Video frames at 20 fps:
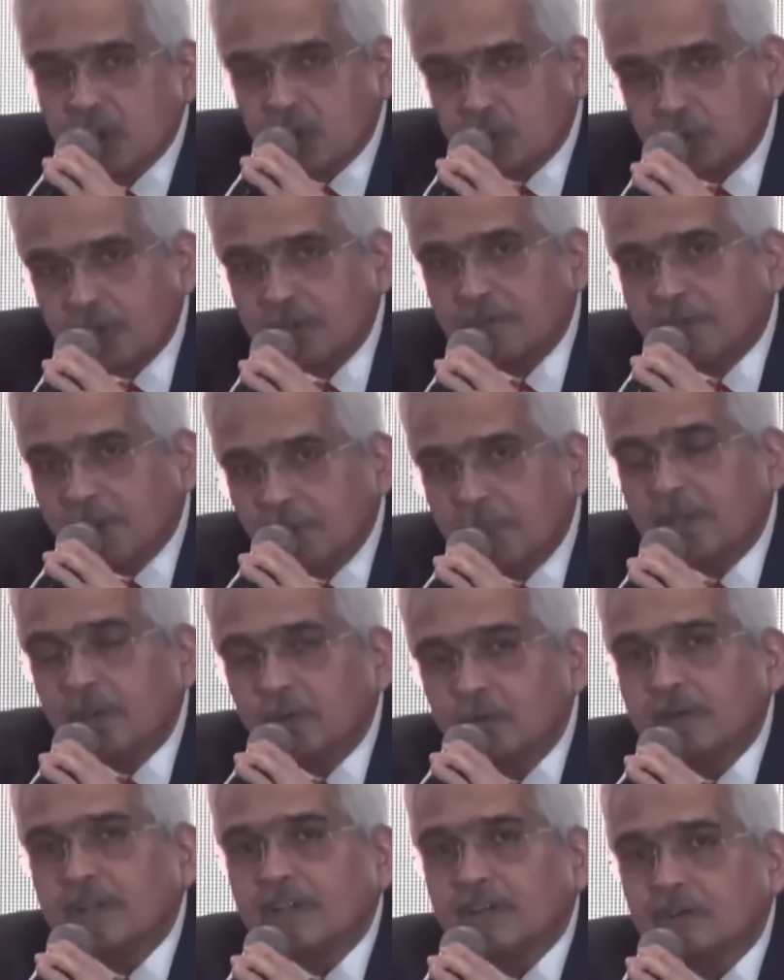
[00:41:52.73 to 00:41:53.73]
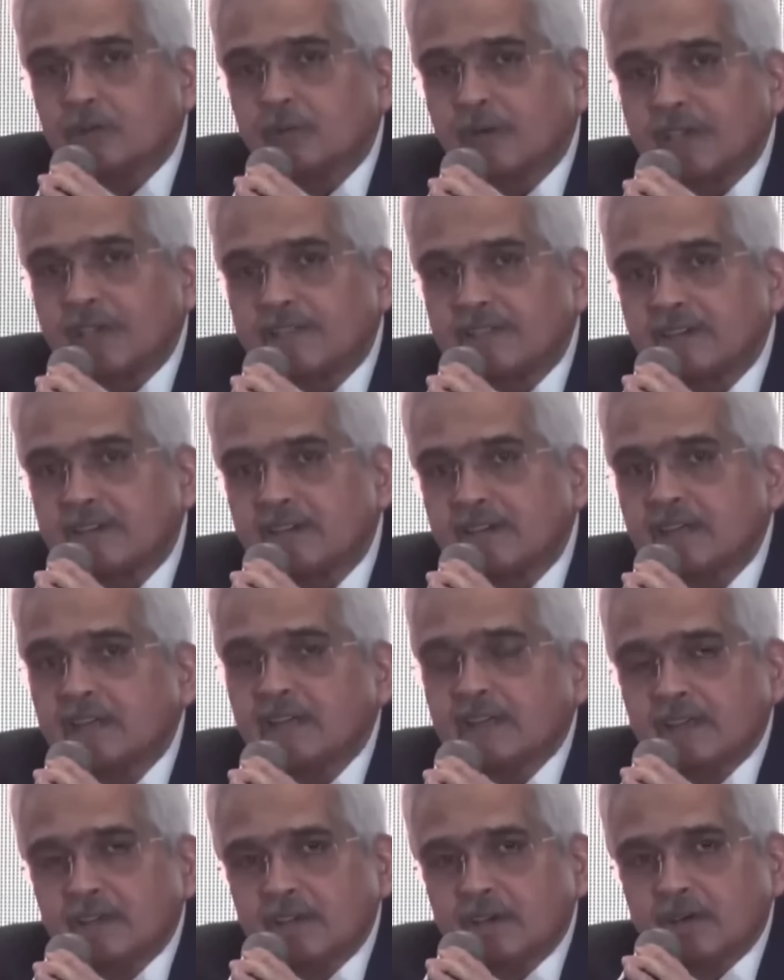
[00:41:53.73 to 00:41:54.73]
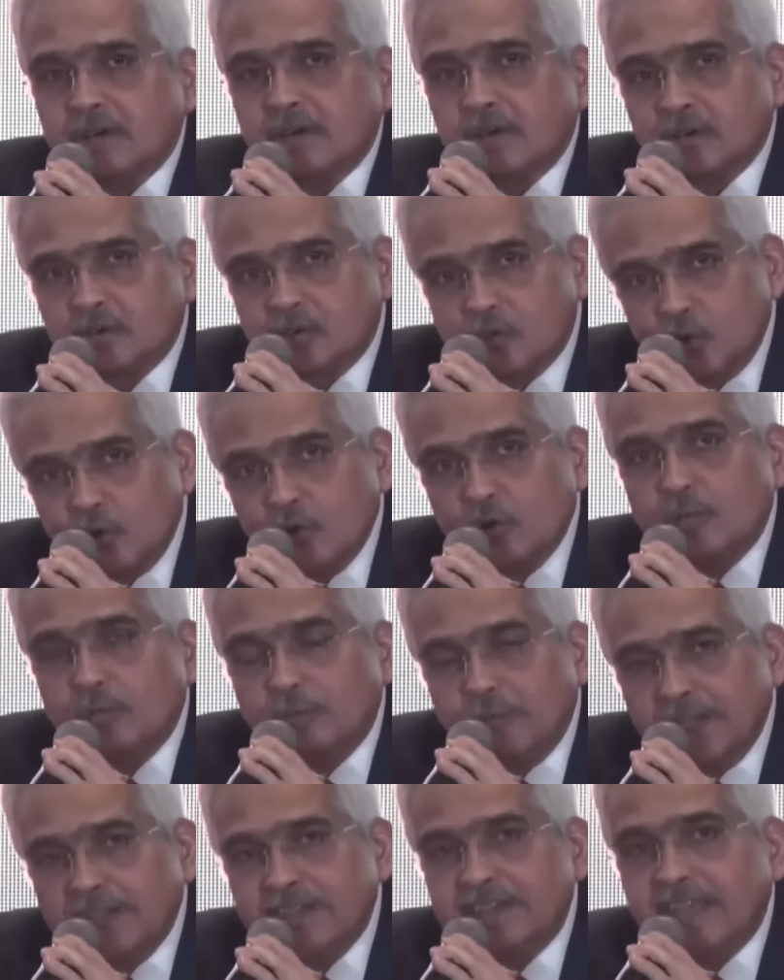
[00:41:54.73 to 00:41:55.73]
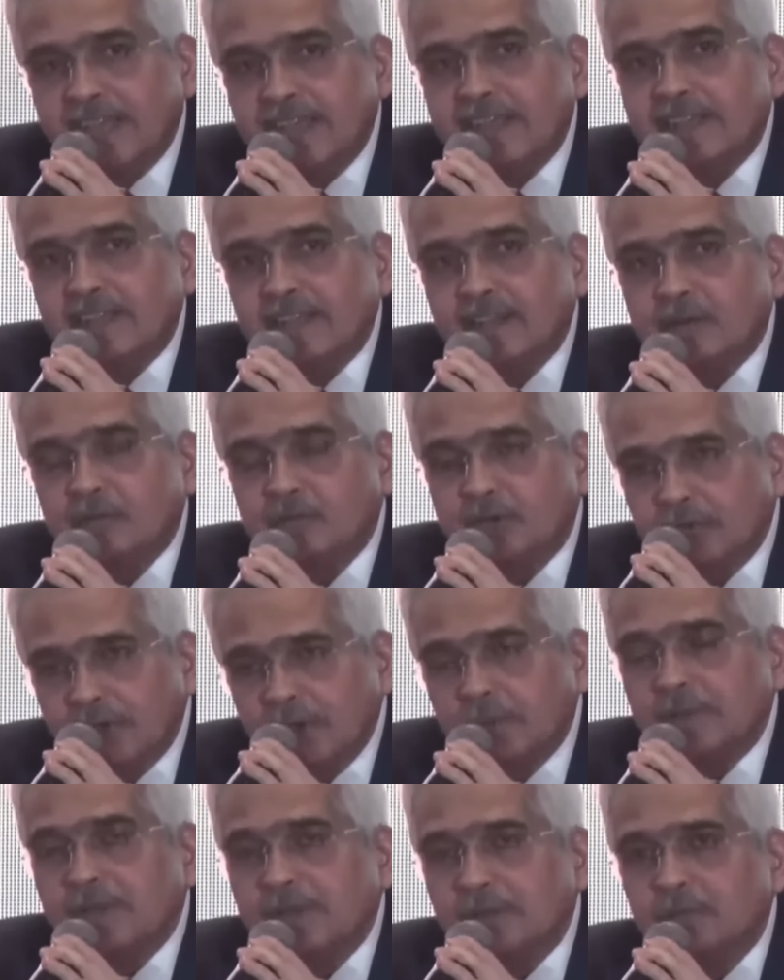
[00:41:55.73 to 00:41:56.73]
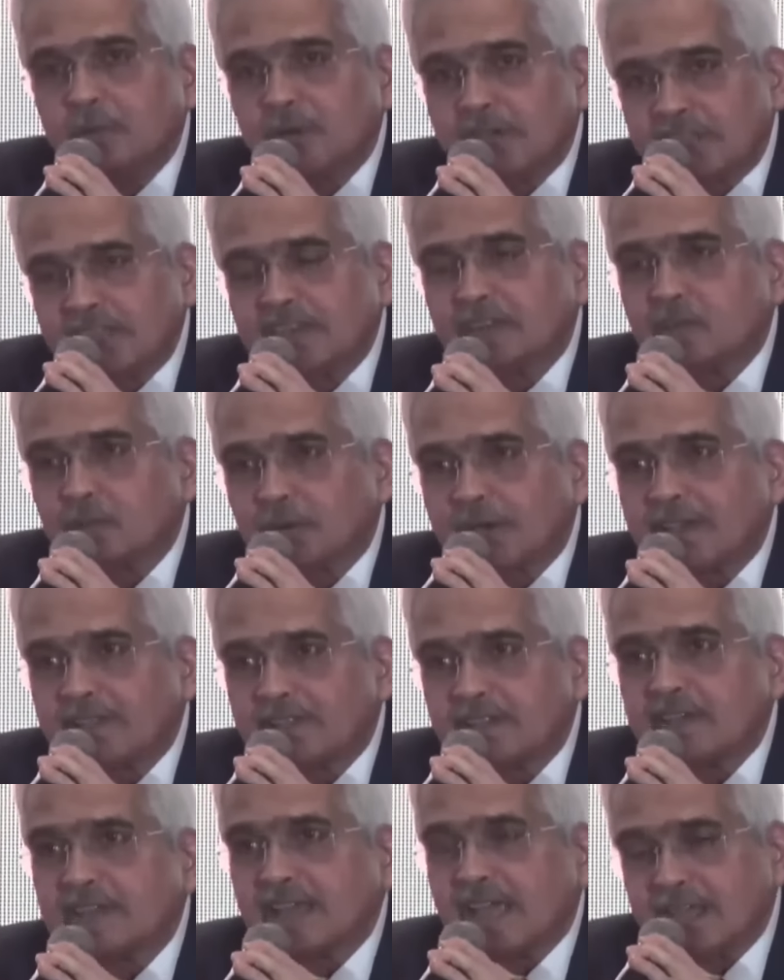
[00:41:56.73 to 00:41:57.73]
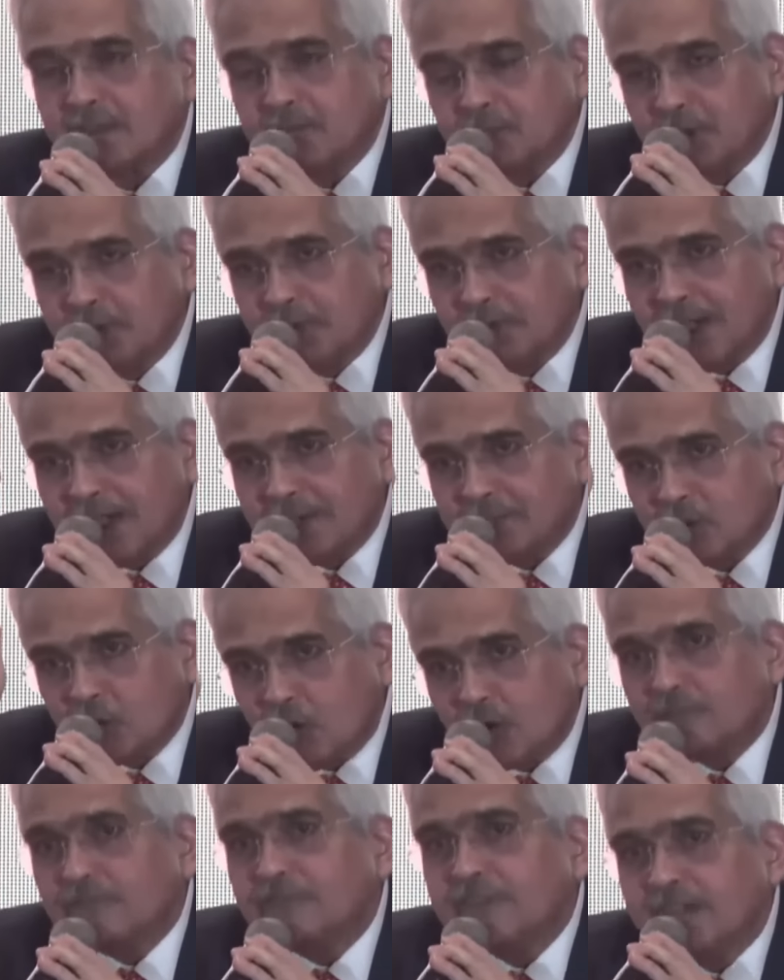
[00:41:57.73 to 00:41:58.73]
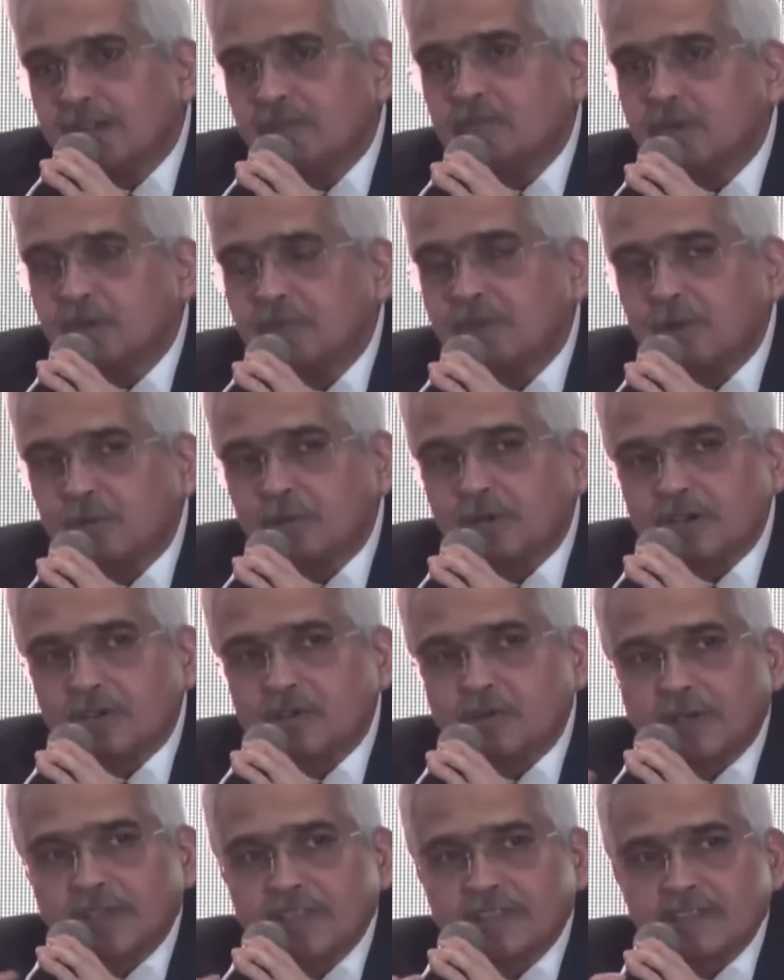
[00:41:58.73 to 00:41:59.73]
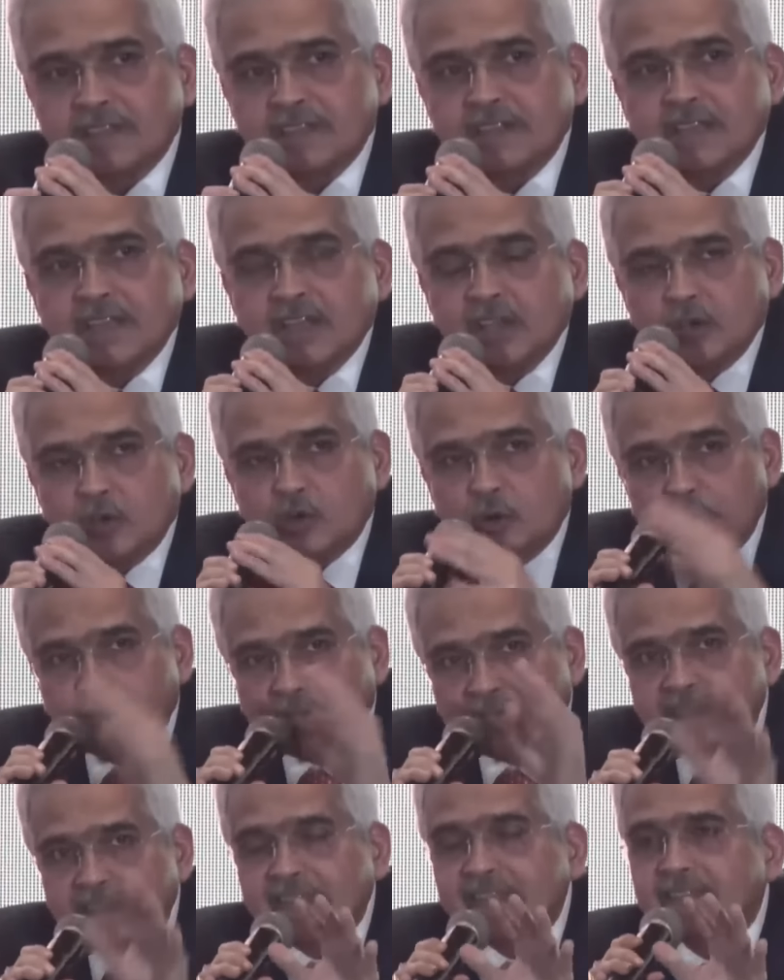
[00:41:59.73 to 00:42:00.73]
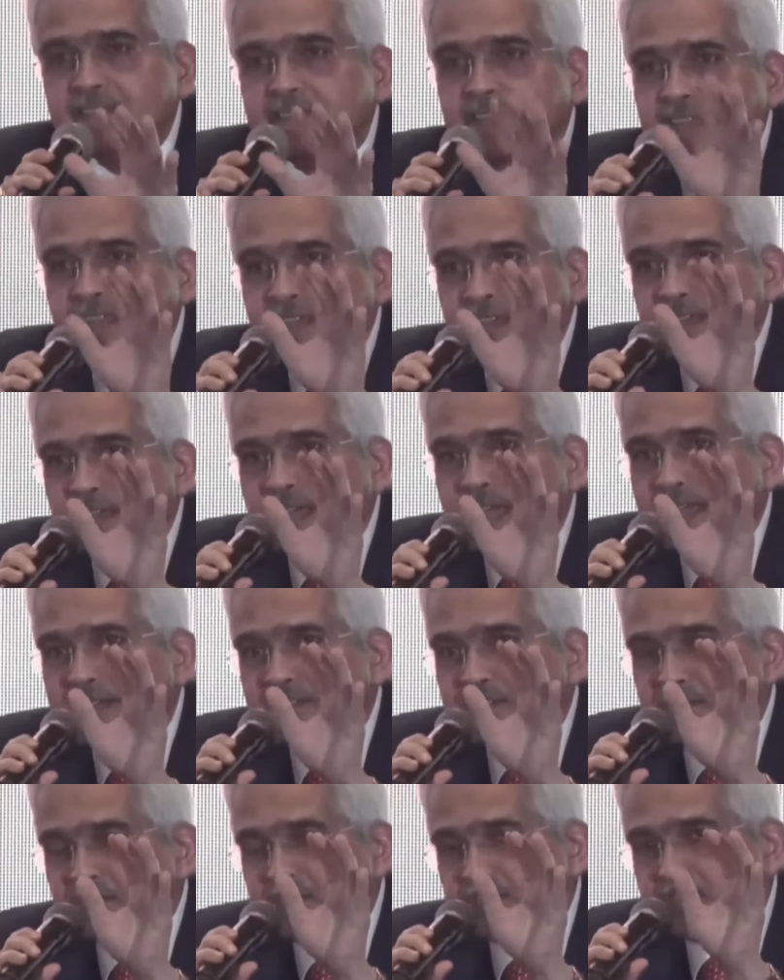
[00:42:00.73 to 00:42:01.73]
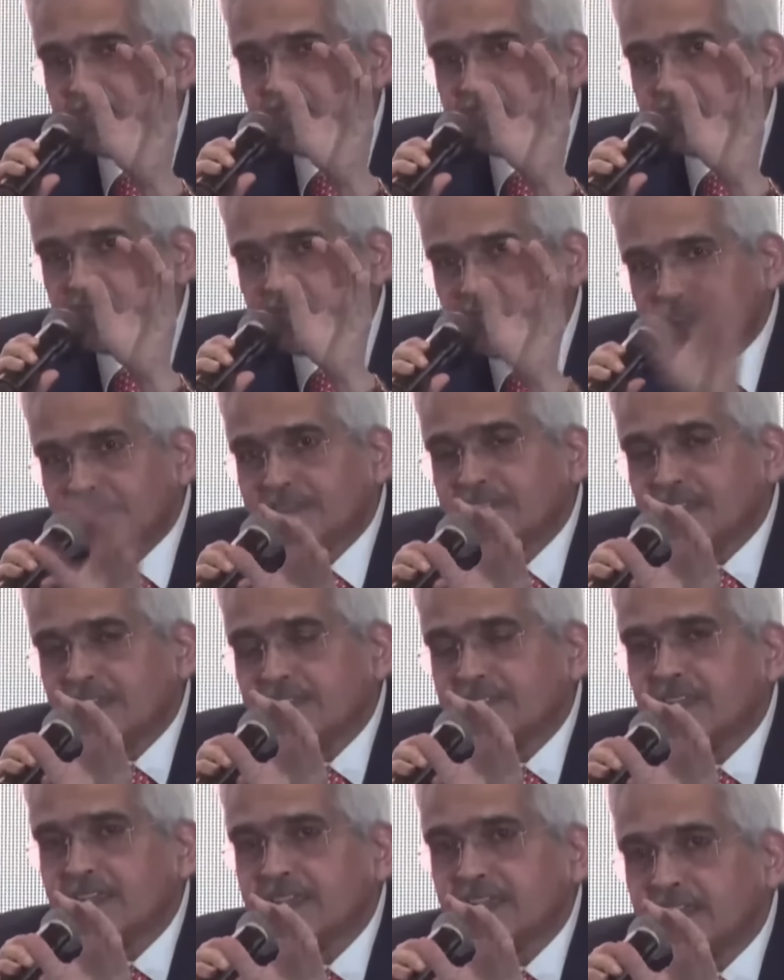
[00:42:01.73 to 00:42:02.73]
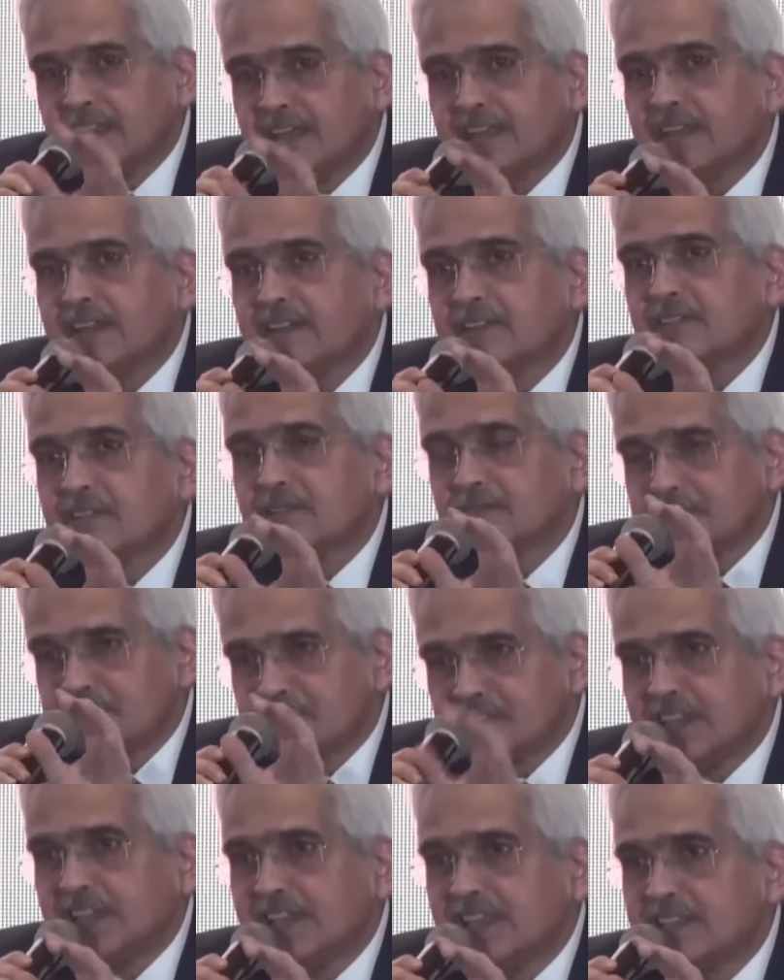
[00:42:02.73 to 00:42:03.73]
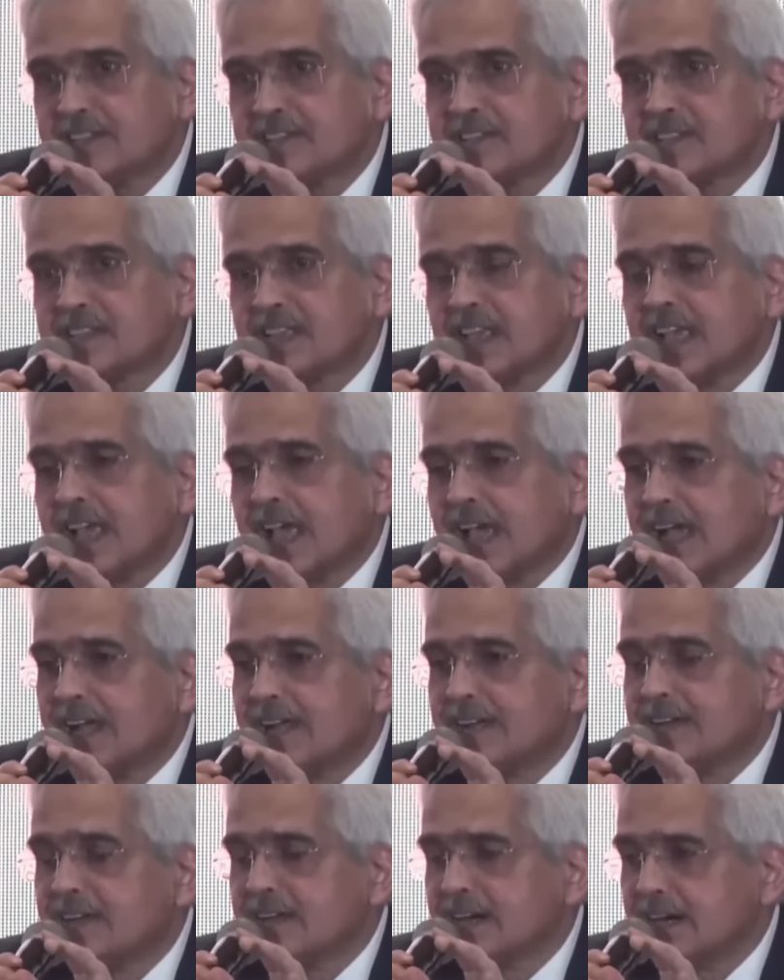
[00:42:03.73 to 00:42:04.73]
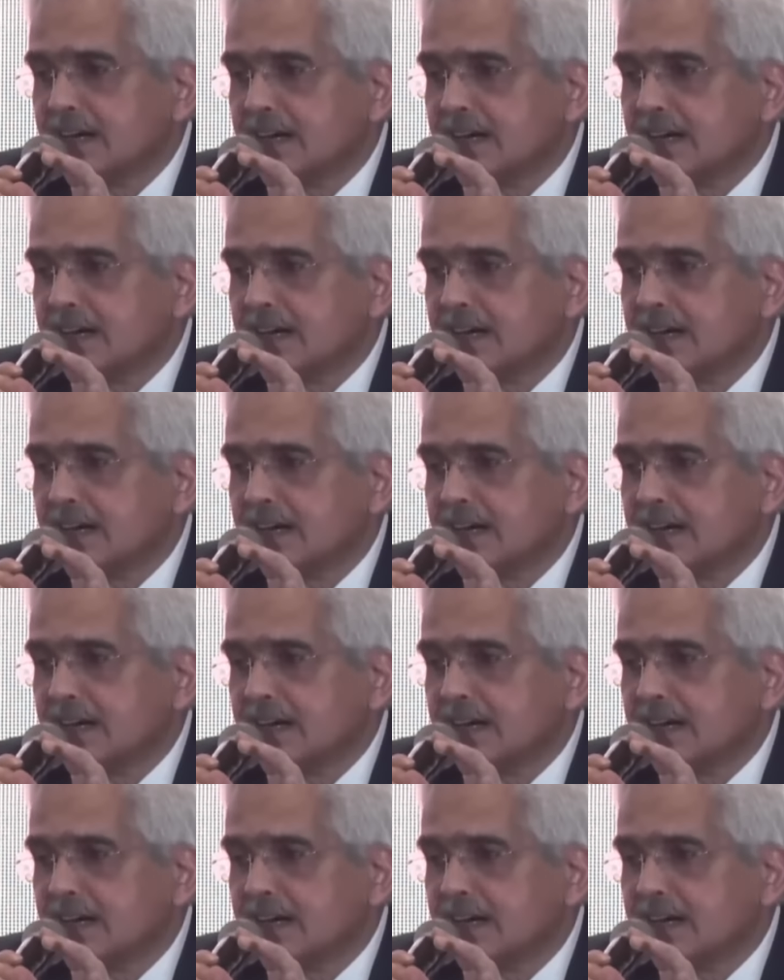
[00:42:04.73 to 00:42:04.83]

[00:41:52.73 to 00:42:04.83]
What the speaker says: We will be work together to maintain. We will be working together, and I'm confident we will work together to maintain and strengthen the inherent resilience and